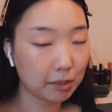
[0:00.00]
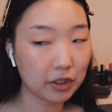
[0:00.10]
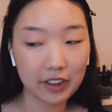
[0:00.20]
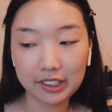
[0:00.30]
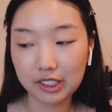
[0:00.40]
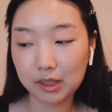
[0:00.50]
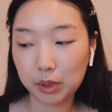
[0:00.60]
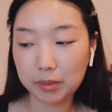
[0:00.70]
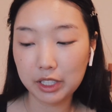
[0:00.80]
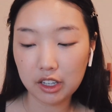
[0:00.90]
The professors
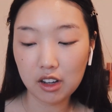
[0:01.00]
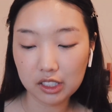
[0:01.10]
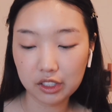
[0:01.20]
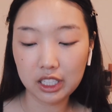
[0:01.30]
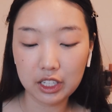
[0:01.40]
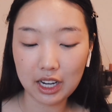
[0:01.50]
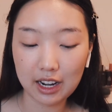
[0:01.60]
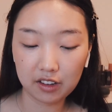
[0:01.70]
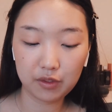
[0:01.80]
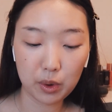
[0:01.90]
pretty much also teach
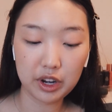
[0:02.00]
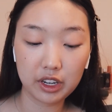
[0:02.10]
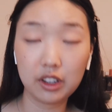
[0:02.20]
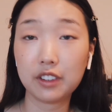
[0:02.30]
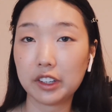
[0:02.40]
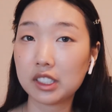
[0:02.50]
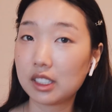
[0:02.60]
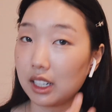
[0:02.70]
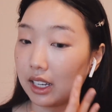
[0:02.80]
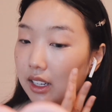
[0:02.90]
at a four-year
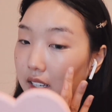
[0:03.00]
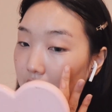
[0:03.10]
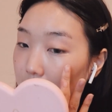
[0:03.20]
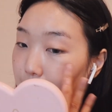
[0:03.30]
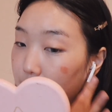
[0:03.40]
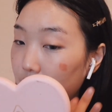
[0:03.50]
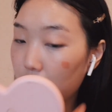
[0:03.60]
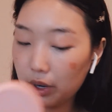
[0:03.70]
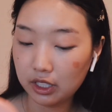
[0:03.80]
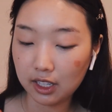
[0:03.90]
university, but you're
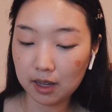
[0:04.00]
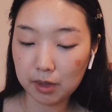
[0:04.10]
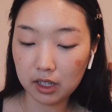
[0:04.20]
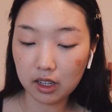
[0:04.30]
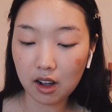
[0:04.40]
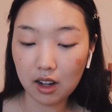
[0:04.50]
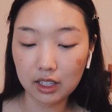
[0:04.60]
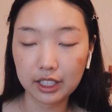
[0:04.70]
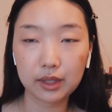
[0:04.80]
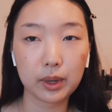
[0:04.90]
going to community
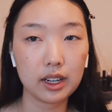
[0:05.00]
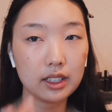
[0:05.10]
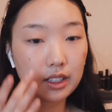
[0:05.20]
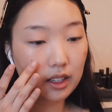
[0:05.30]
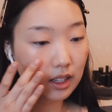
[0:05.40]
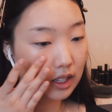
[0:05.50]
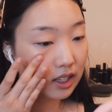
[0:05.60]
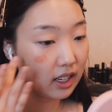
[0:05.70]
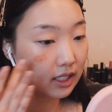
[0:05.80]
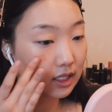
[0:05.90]
college where
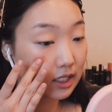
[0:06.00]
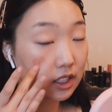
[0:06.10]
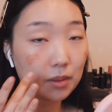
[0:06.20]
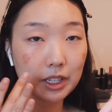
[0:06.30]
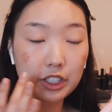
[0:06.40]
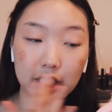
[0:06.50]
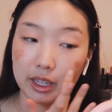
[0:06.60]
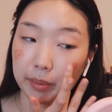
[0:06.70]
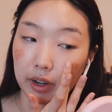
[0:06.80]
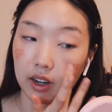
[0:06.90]
it's so much
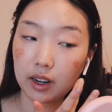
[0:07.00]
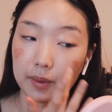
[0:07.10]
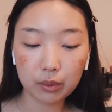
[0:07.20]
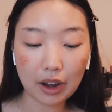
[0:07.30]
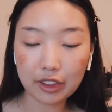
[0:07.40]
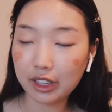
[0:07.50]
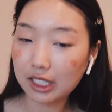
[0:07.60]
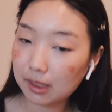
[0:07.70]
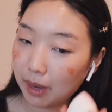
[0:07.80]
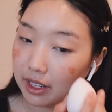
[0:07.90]
cheaper rather
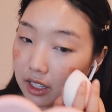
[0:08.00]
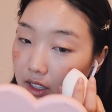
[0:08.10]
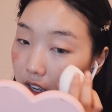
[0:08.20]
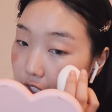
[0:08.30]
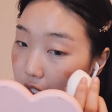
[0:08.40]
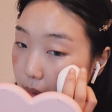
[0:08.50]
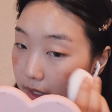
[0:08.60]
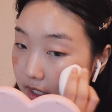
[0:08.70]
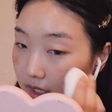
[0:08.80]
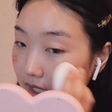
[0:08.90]
than spending a lot on
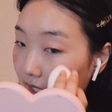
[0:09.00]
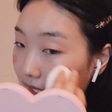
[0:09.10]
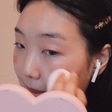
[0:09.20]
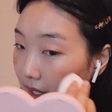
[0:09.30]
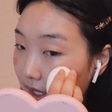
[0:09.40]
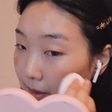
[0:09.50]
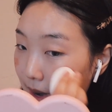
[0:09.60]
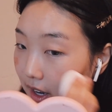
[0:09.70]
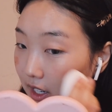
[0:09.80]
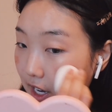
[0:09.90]
tuition, because I mean, the
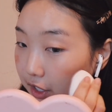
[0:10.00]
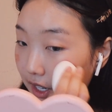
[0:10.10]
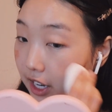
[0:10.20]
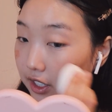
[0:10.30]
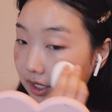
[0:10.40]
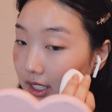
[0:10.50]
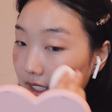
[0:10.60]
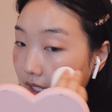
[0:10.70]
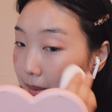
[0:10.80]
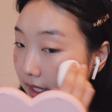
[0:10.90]
American education
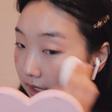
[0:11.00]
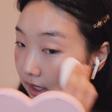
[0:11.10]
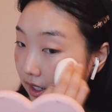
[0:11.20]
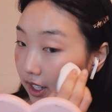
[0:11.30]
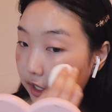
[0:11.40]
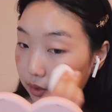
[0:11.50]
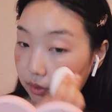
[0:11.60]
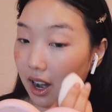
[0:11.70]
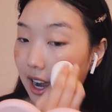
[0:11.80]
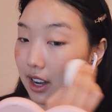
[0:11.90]
system is
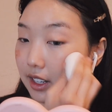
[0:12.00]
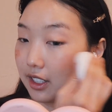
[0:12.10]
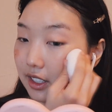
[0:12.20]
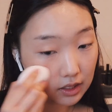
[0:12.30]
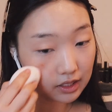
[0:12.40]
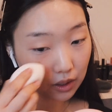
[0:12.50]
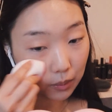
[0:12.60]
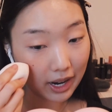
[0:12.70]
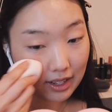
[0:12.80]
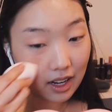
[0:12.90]
trash. So
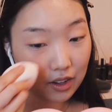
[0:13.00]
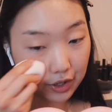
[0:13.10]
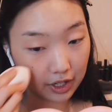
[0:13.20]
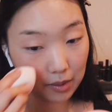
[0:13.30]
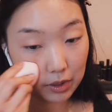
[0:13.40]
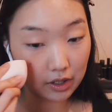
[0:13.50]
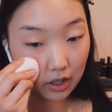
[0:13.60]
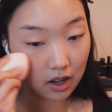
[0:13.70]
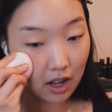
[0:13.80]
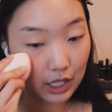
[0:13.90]
why not go to
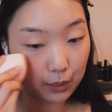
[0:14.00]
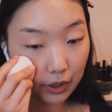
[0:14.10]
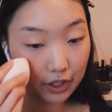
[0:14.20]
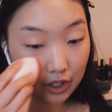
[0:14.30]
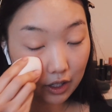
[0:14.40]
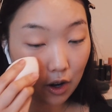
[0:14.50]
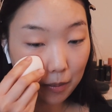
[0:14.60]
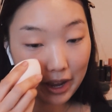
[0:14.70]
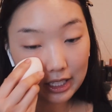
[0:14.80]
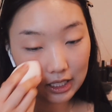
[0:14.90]
community college where you can go
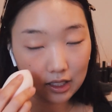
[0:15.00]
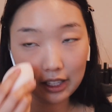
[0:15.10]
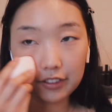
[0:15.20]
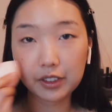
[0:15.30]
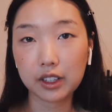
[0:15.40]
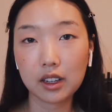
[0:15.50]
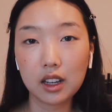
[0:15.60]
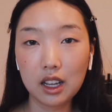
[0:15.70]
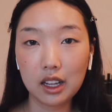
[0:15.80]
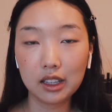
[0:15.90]
basically for
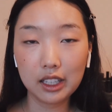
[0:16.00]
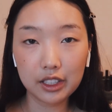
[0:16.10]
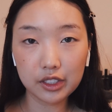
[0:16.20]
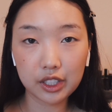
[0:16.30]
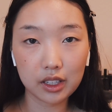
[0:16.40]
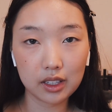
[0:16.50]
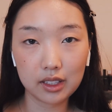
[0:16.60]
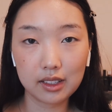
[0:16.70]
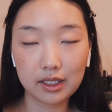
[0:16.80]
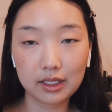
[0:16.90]
little
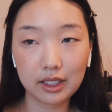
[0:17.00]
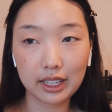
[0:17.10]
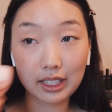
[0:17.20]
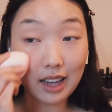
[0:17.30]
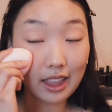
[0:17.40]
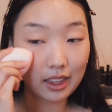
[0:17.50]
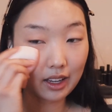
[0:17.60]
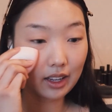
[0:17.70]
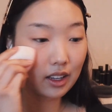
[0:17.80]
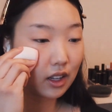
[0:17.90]
to like
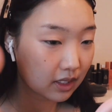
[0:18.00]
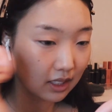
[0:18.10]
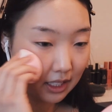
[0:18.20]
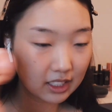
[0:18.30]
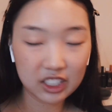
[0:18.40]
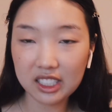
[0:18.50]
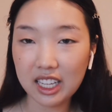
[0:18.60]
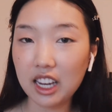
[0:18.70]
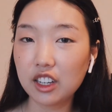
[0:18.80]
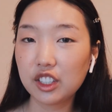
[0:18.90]
nothing? Like, just
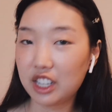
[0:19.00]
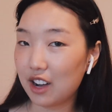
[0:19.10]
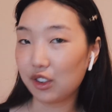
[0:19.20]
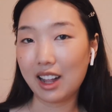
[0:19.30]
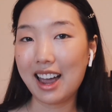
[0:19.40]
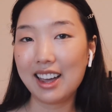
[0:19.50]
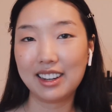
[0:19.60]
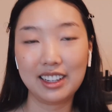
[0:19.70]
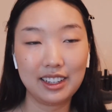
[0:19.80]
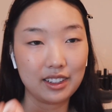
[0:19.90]
take your general
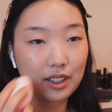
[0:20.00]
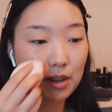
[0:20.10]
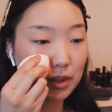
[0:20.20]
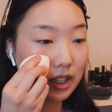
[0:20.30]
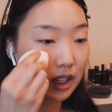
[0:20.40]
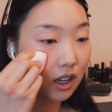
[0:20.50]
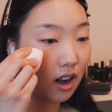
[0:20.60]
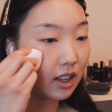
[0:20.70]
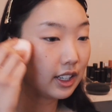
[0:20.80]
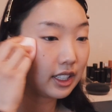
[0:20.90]
ed in community
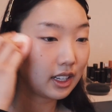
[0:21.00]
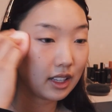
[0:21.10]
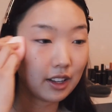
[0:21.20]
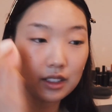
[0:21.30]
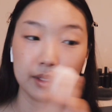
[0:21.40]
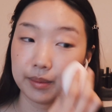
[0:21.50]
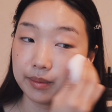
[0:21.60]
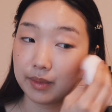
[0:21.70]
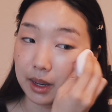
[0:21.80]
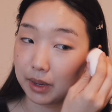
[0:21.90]
college and then
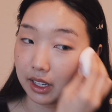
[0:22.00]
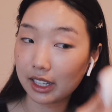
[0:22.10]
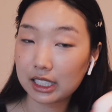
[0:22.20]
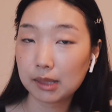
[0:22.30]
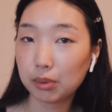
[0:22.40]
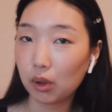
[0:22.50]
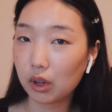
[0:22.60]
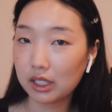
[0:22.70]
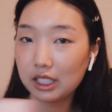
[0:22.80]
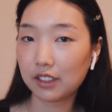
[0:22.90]
maybe
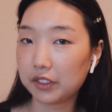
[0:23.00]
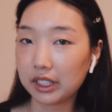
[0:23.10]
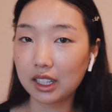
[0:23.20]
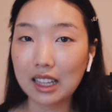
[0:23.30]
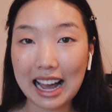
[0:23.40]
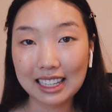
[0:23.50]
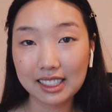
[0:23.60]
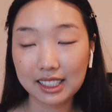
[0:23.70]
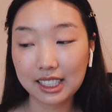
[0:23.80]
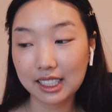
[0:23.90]
explore the different
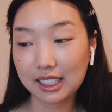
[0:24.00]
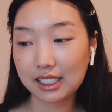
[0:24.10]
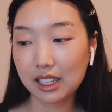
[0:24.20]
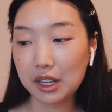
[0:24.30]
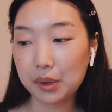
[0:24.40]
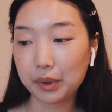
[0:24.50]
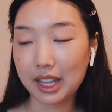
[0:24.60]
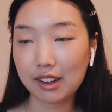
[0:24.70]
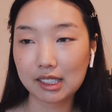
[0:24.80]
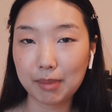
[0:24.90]
classes
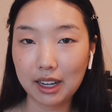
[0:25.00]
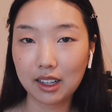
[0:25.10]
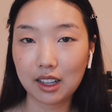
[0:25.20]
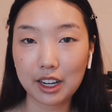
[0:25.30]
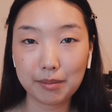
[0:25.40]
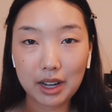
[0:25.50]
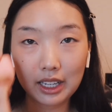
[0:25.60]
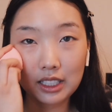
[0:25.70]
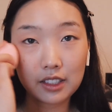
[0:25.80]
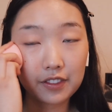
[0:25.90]
without spending a lot of
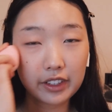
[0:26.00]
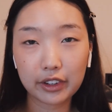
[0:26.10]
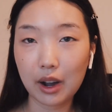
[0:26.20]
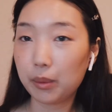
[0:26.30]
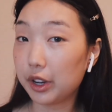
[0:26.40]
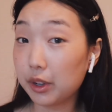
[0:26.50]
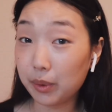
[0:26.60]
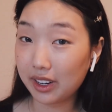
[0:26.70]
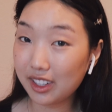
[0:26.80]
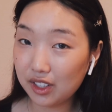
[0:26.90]
money to figure out what you
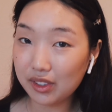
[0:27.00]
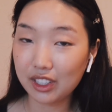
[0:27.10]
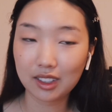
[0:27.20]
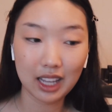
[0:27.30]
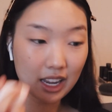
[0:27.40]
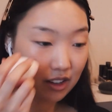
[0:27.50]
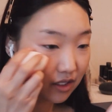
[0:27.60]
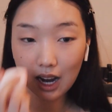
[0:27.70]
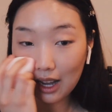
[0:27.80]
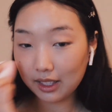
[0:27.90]
want to do in your life.
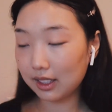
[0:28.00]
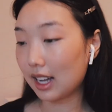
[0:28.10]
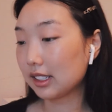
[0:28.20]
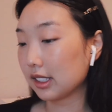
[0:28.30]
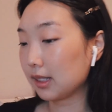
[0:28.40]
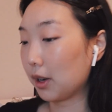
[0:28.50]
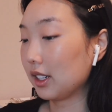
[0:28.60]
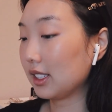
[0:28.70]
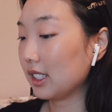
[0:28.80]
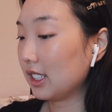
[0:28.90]
I think that's the
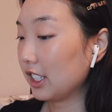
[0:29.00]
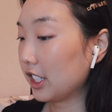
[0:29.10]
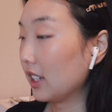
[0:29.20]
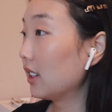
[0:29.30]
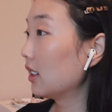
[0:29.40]
smartest decision.